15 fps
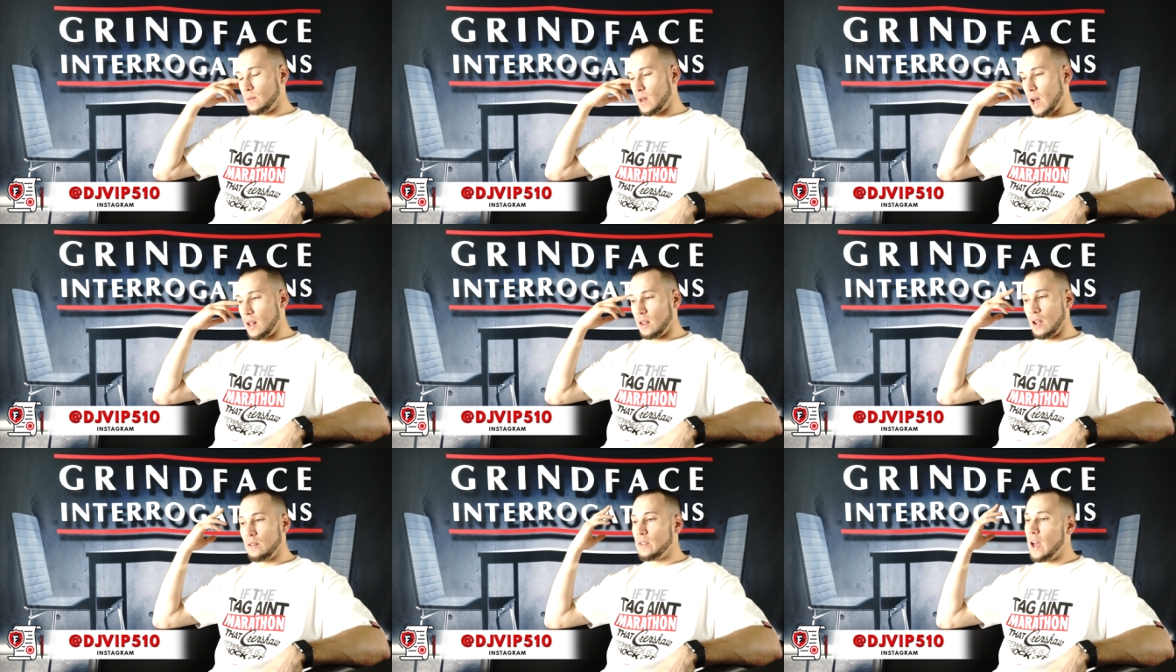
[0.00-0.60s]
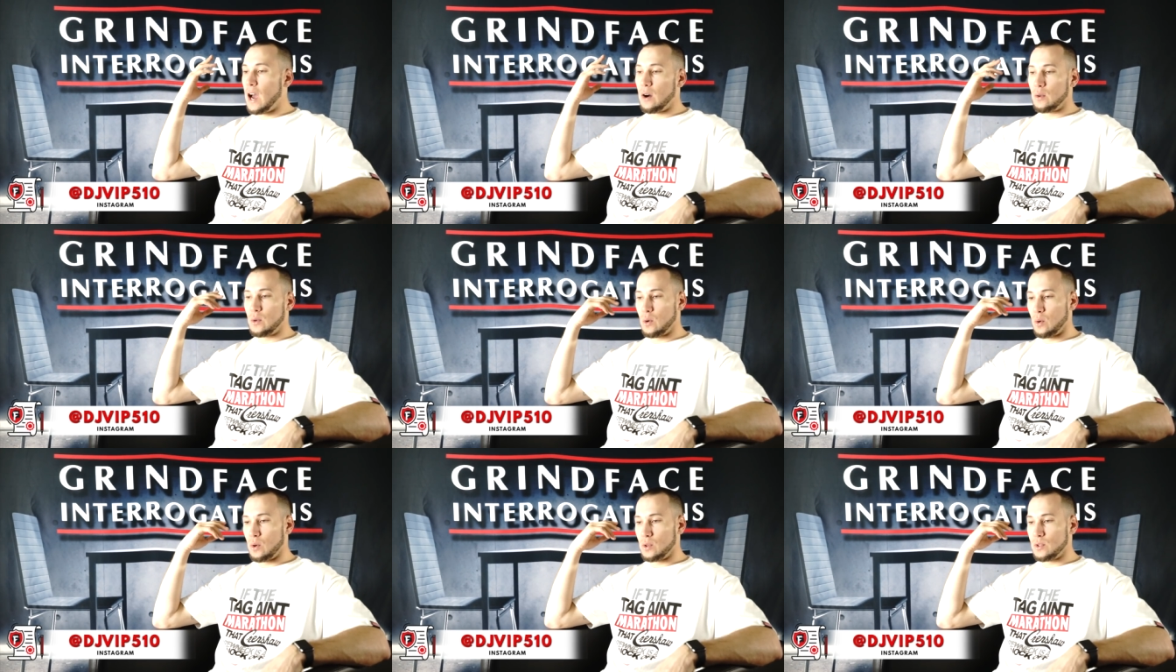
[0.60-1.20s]
I love the
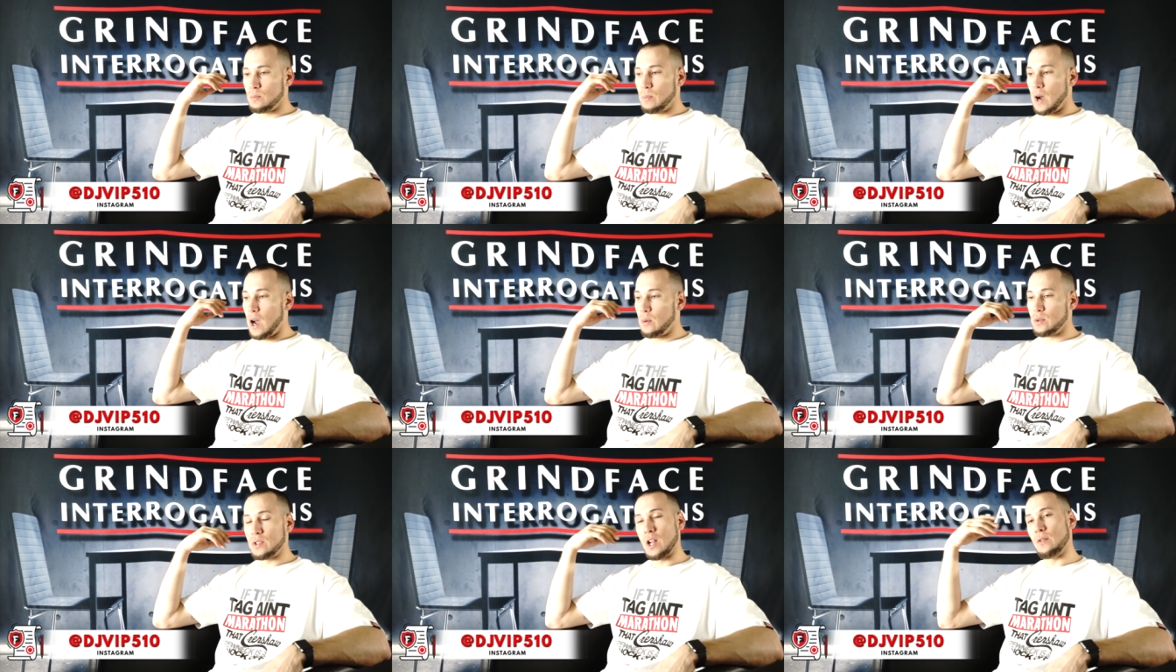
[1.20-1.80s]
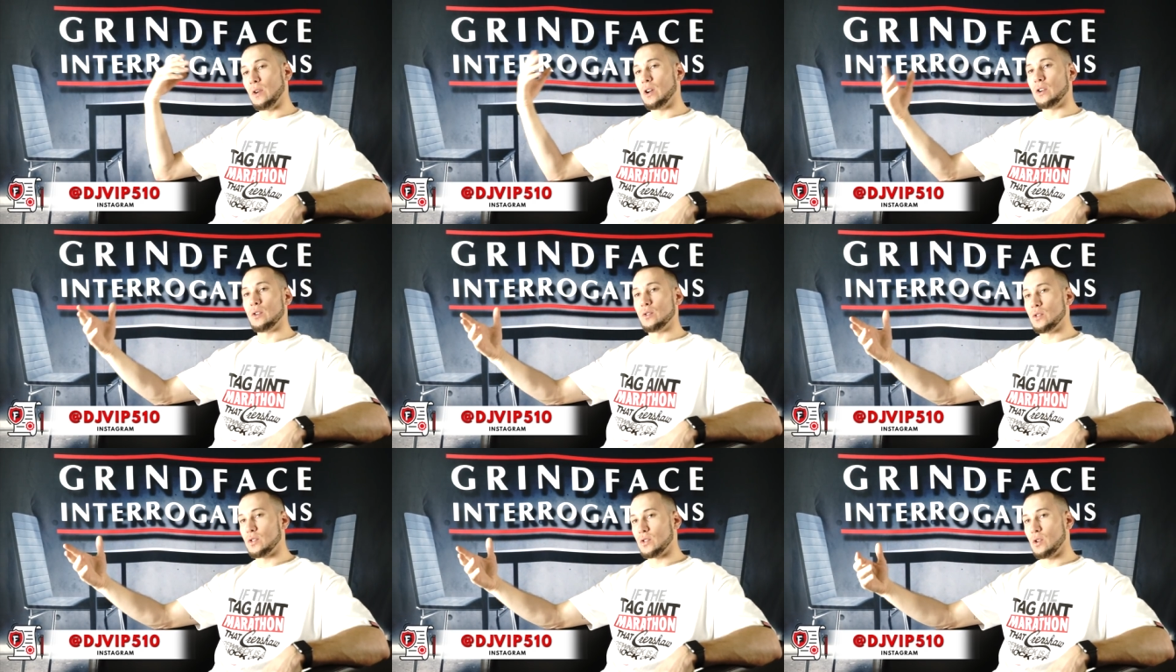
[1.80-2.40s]
outdoors, but I was never
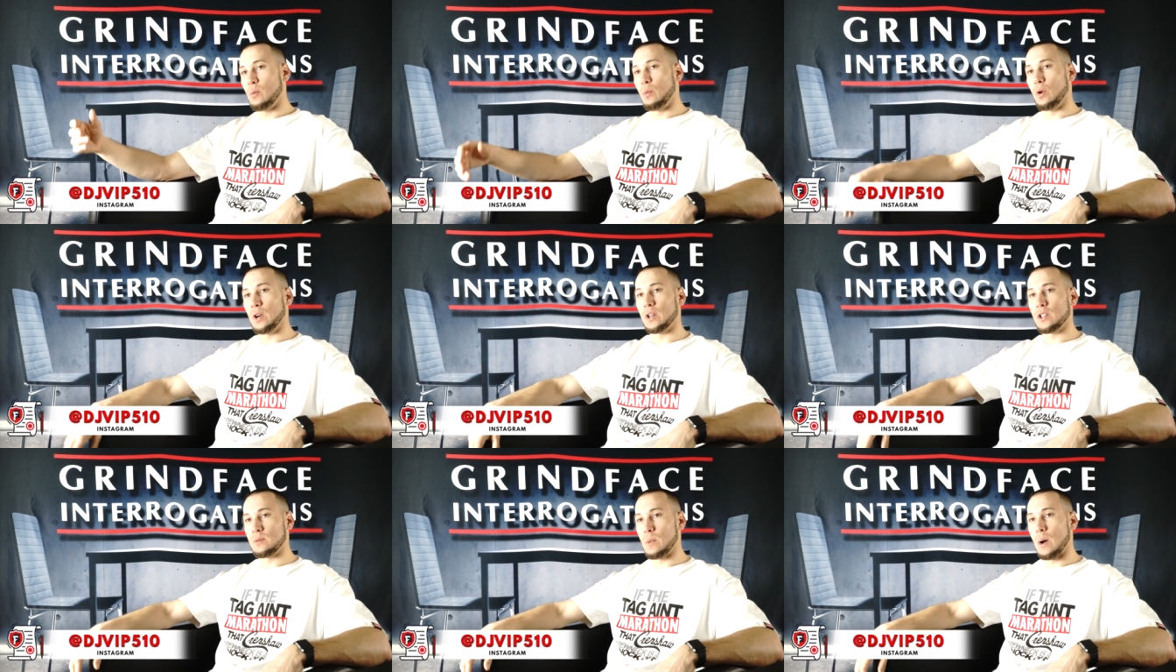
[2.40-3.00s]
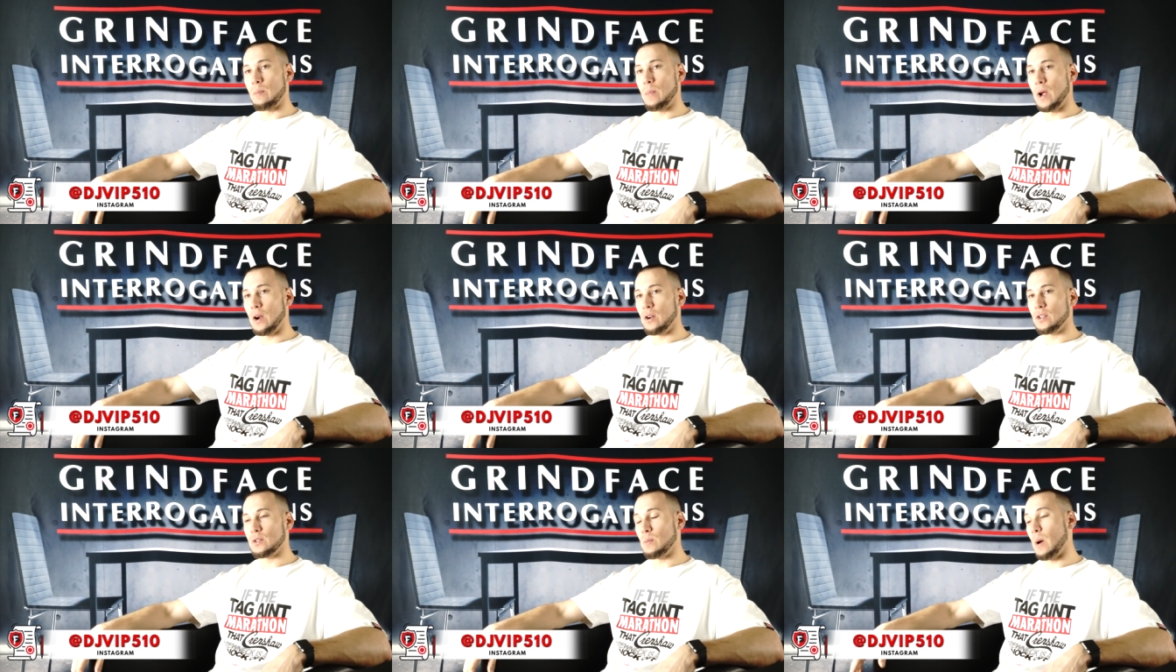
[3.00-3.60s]
introduced to snowboarding because my
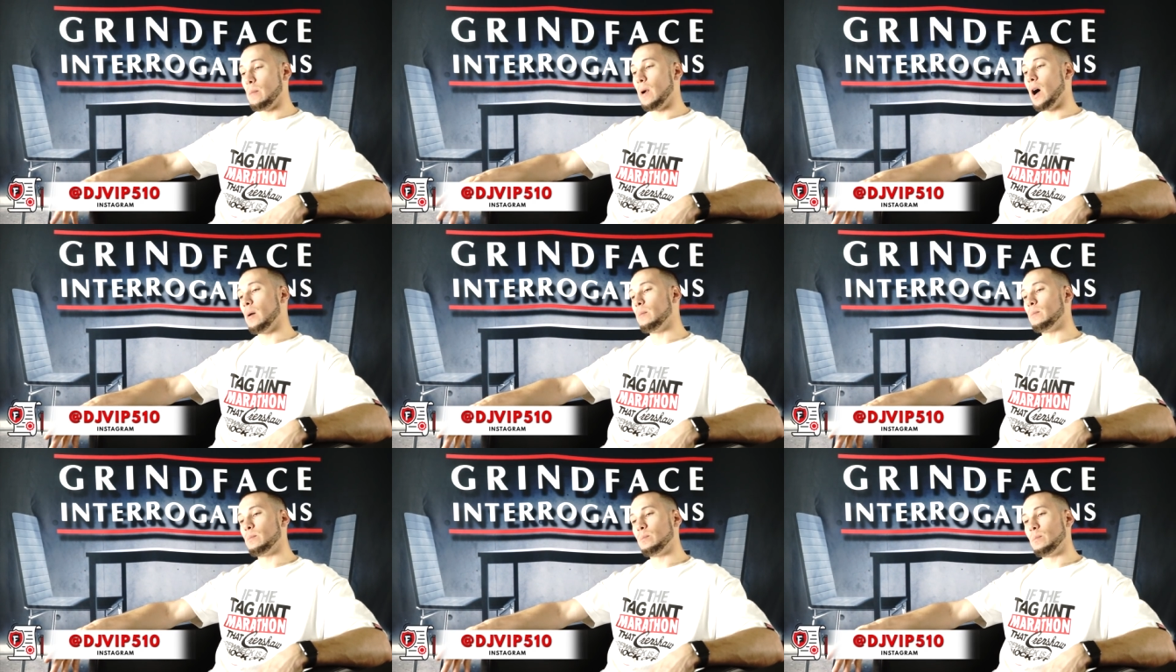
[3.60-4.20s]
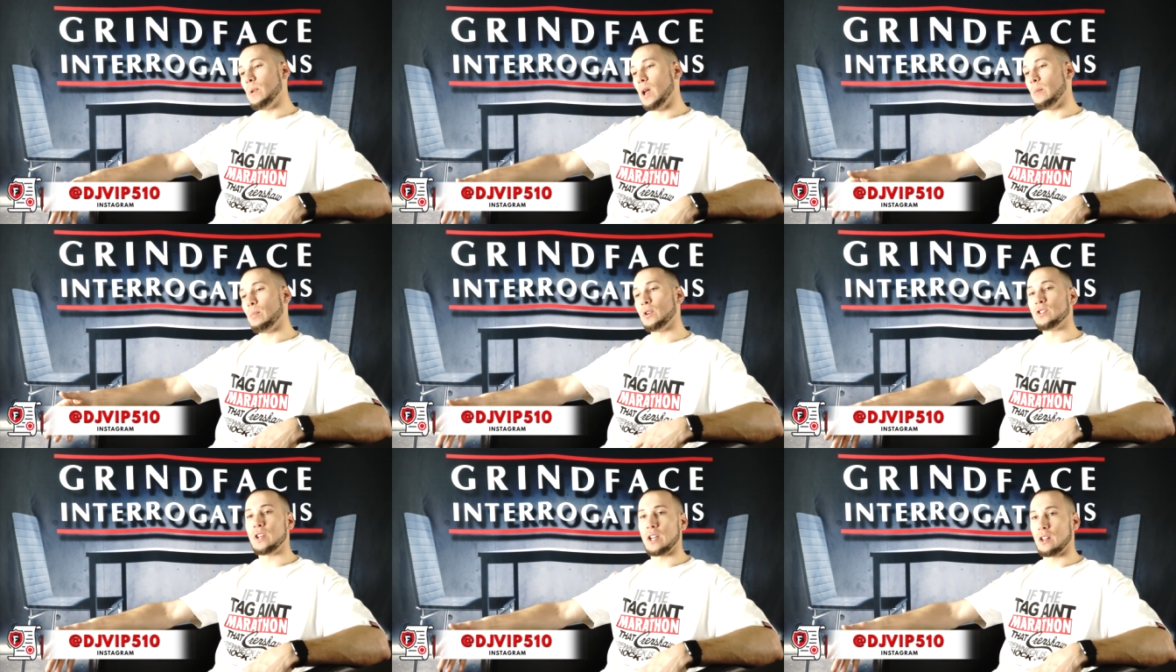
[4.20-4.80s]
parents, my mom in
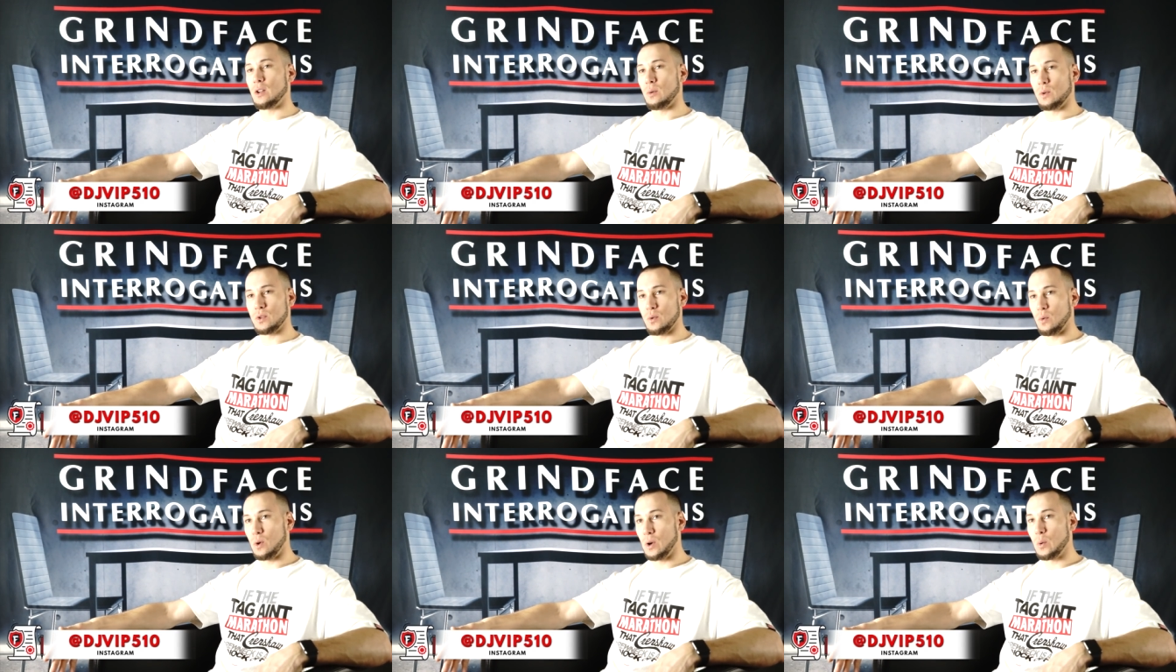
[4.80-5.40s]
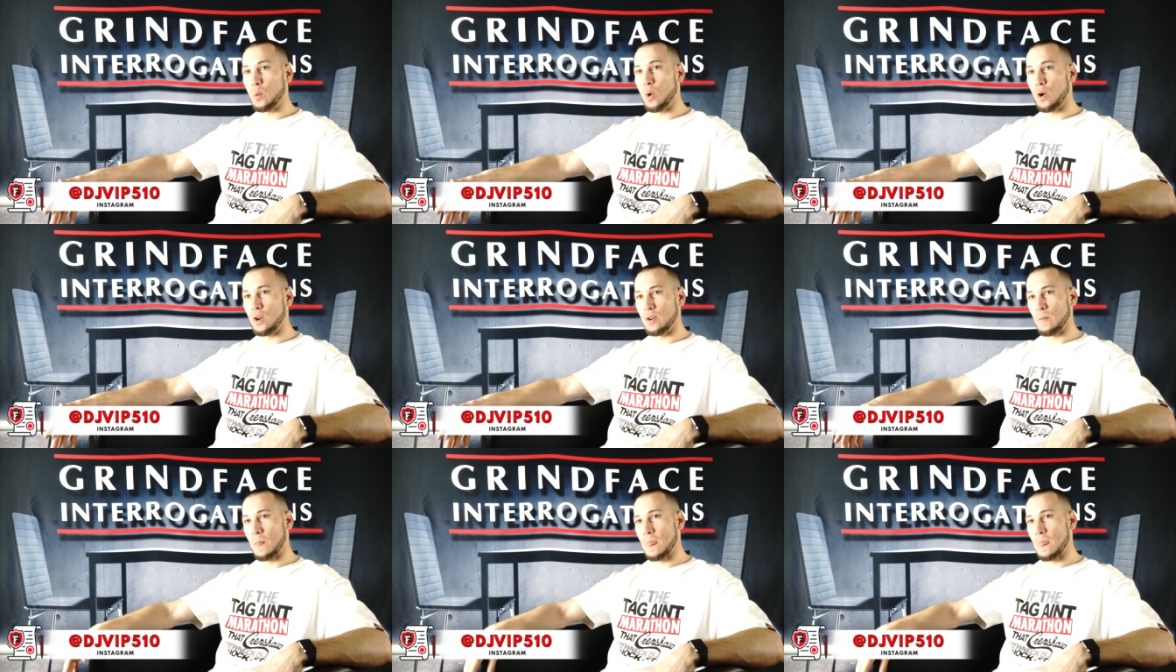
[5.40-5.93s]
particular, was a worry wart.